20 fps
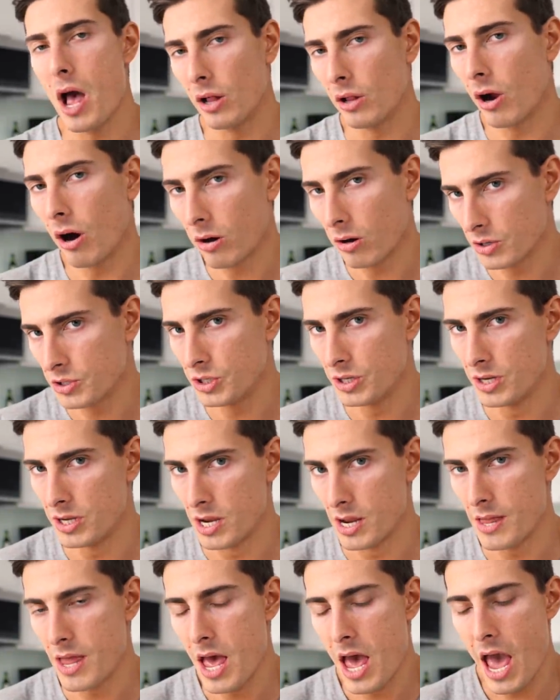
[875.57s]

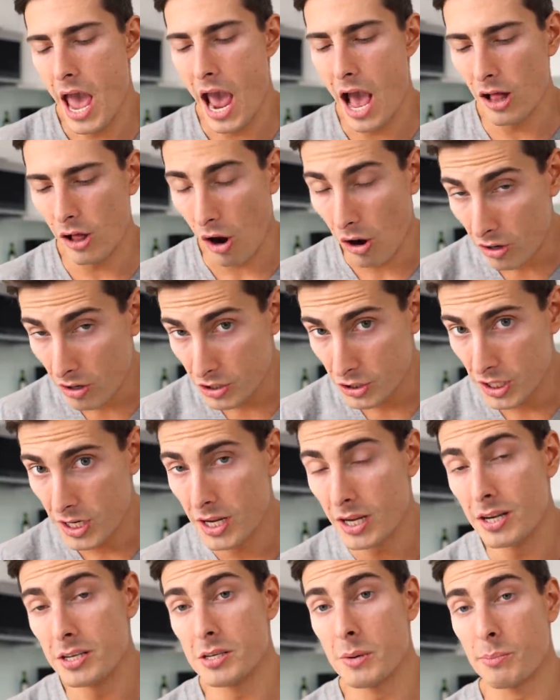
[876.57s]
L-arginine.
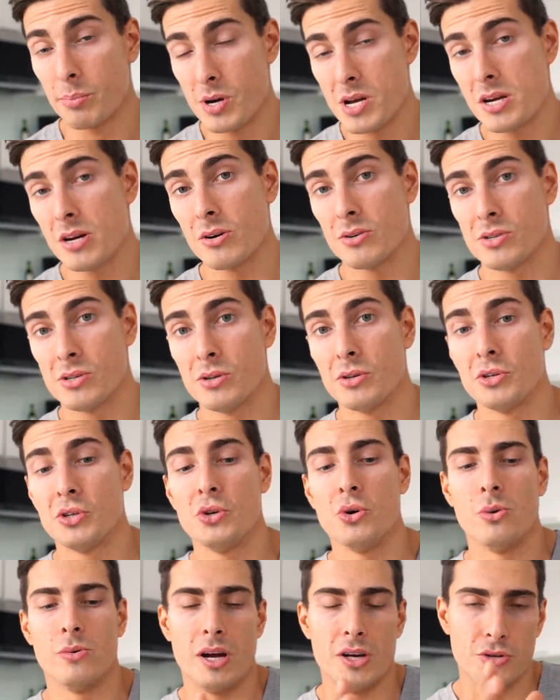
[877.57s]
L-arginine is a precursor
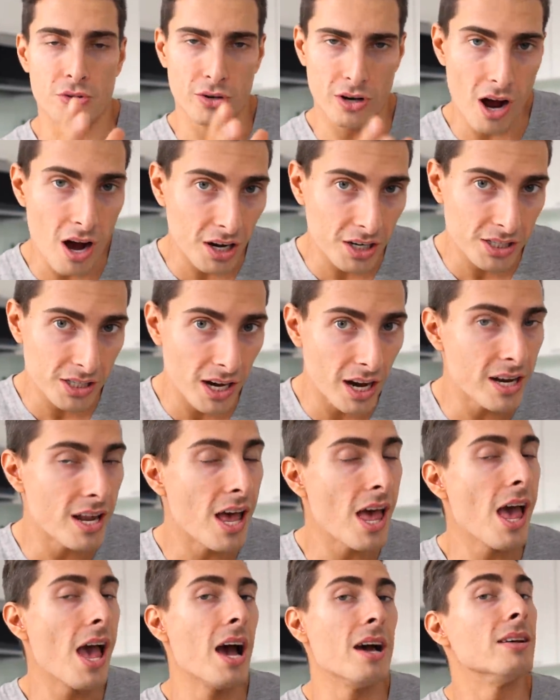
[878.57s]
to nitric oxide,
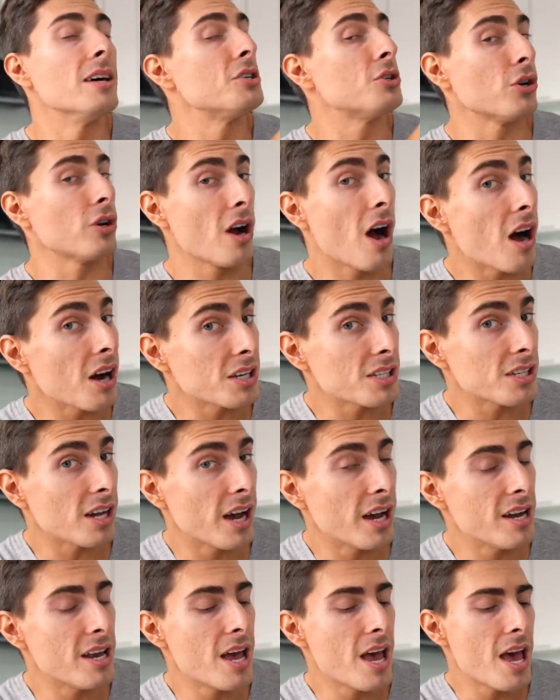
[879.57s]
and nitric
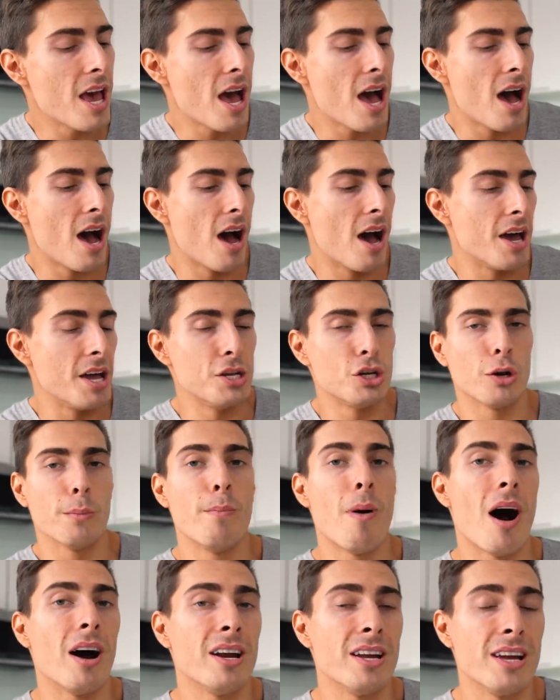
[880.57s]
oxide in your
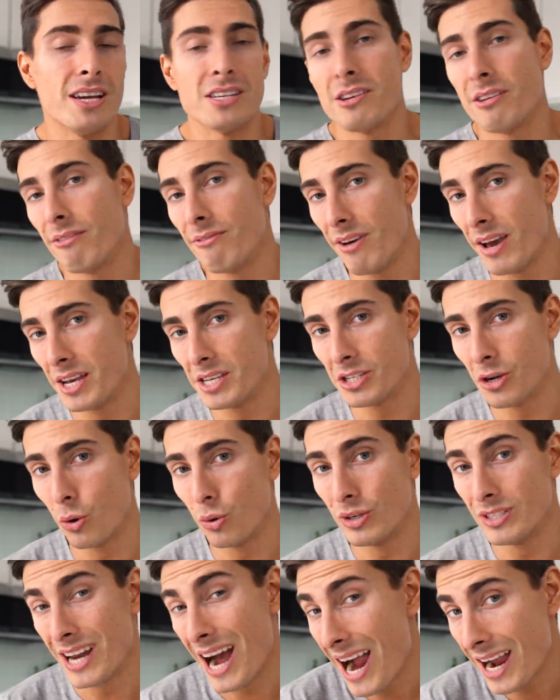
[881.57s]
body is a
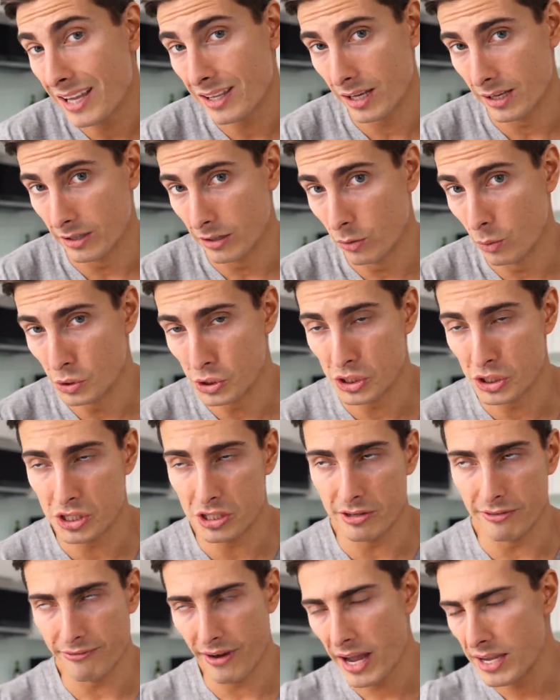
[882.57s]
vasodilator, which is
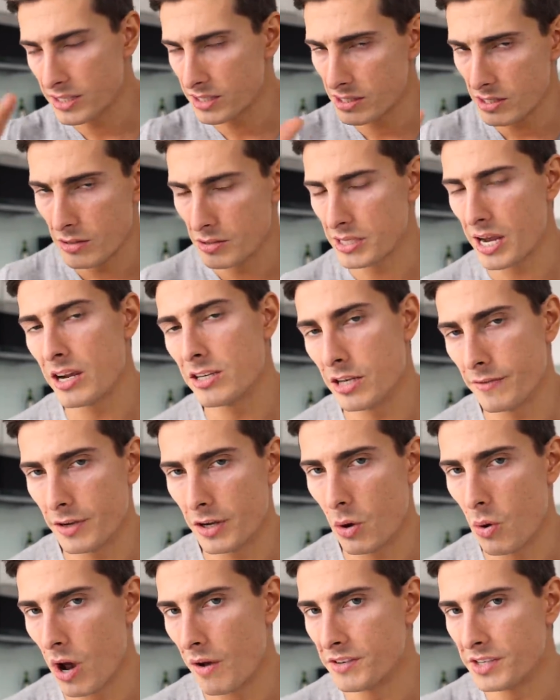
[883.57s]
just a fancy
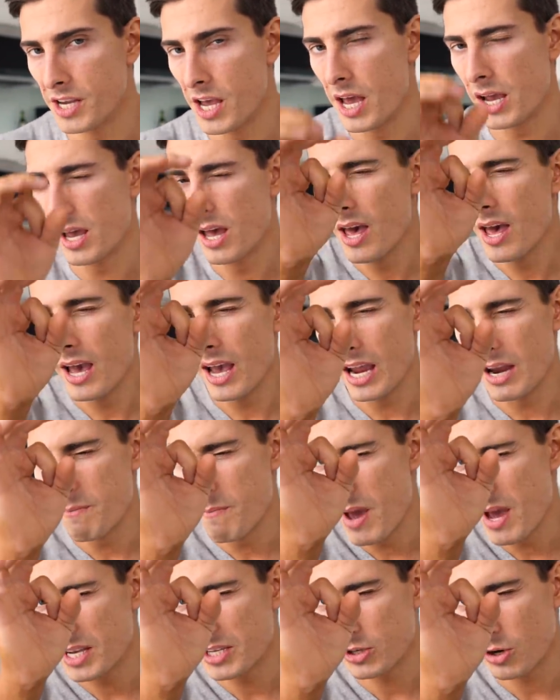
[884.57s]
scientific way of saying it
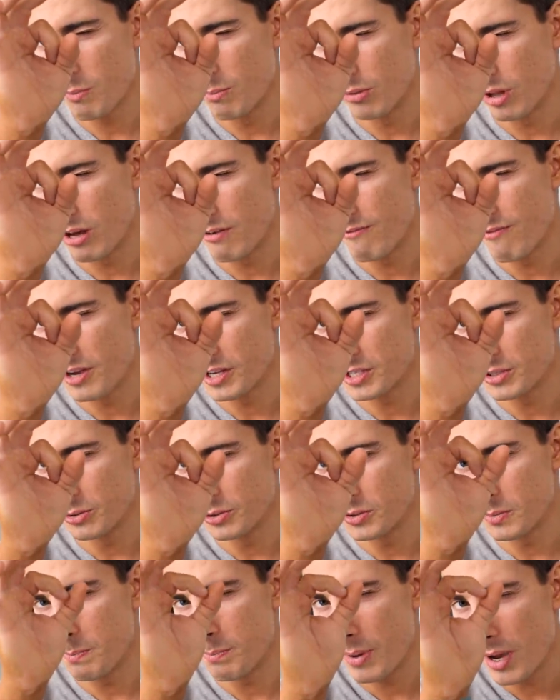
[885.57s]
makes your blood
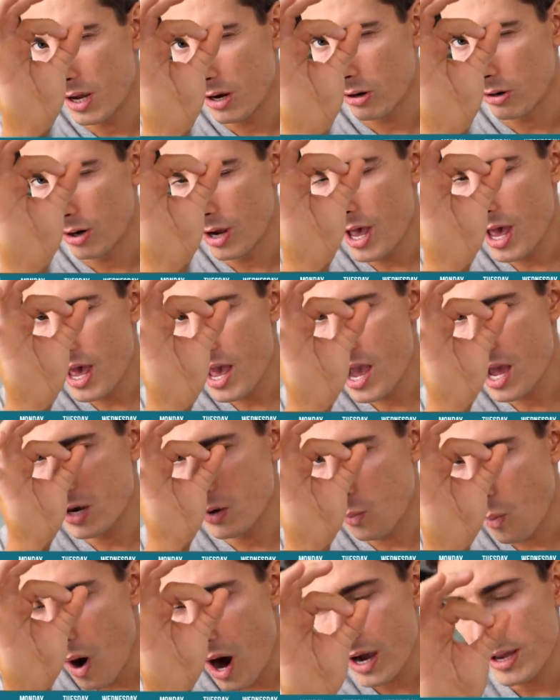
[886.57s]
vessels bigger
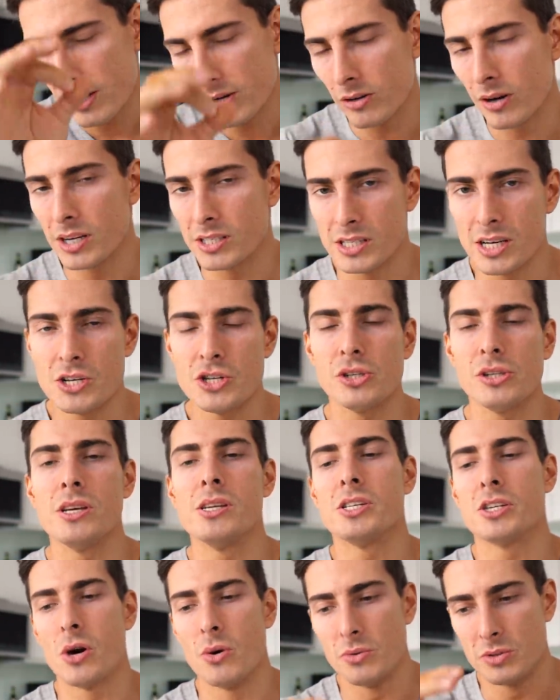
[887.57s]
and wider. Essentially,
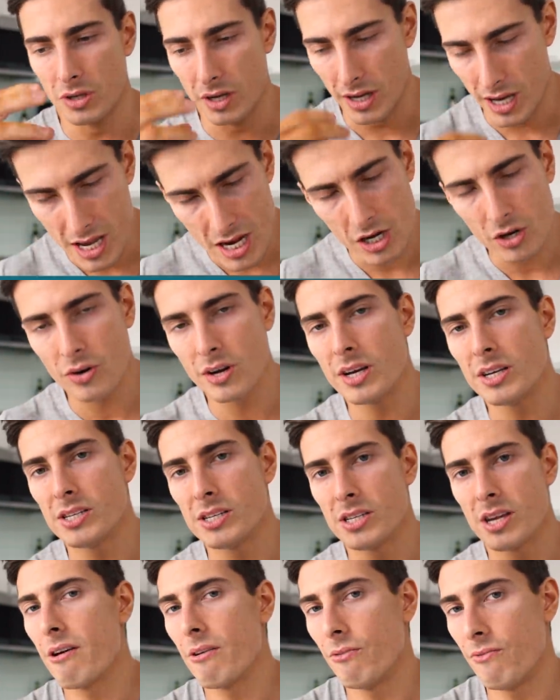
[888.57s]
it's going to
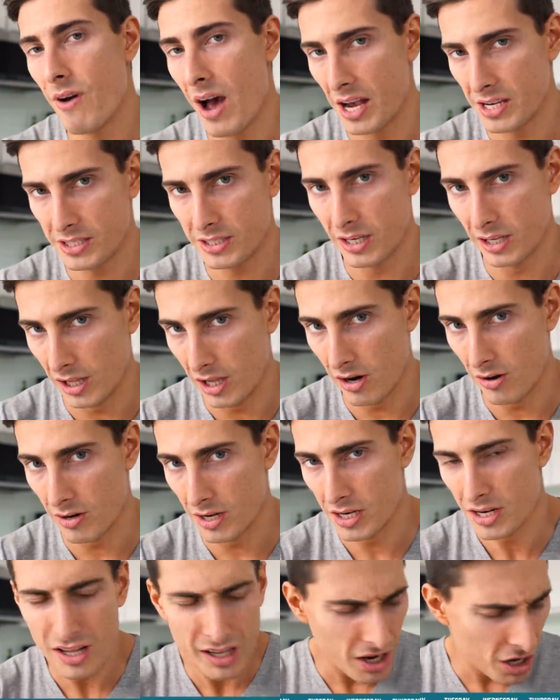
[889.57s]
increase vascularity. You